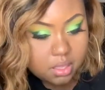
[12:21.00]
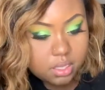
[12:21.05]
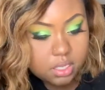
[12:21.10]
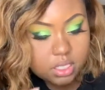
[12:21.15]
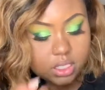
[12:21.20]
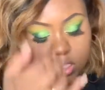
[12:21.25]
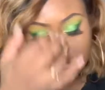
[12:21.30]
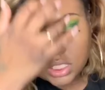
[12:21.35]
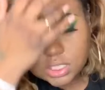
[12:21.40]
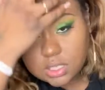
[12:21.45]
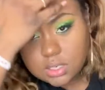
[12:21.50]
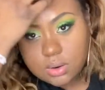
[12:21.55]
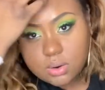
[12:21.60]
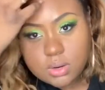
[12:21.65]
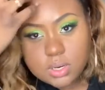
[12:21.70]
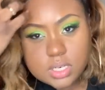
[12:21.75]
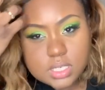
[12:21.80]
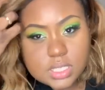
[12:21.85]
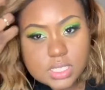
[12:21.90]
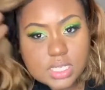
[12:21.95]
She
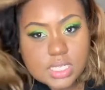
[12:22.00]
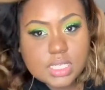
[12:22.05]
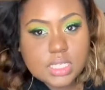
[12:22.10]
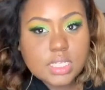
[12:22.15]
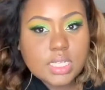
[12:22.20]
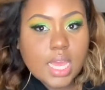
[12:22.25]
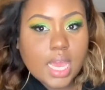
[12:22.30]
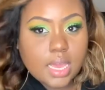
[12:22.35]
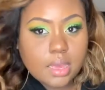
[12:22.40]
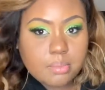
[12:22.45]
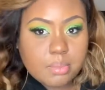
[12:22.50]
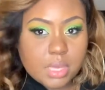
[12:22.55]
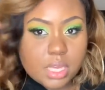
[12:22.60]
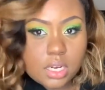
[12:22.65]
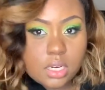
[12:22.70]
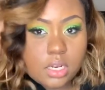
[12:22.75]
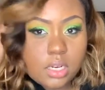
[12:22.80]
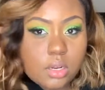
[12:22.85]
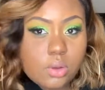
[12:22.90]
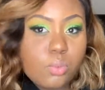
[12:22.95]
orders a
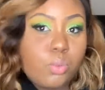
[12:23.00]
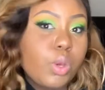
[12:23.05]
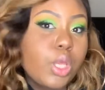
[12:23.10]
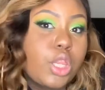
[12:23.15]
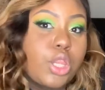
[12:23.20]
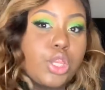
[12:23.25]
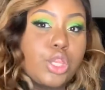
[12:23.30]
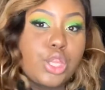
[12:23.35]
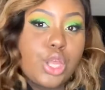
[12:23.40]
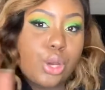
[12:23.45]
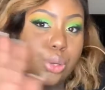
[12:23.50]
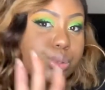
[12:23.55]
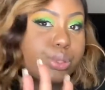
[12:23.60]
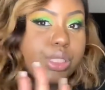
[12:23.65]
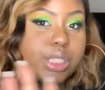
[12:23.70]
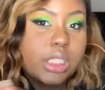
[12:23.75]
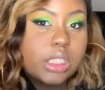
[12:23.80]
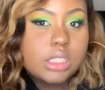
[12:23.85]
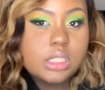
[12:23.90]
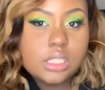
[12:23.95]
salmon with no
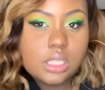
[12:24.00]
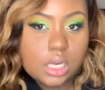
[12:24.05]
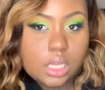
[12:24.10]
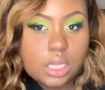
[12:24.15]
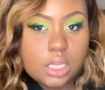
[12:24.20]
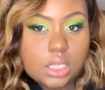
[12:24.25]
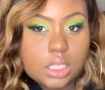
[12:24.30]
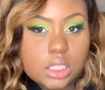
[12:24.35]
seasoning.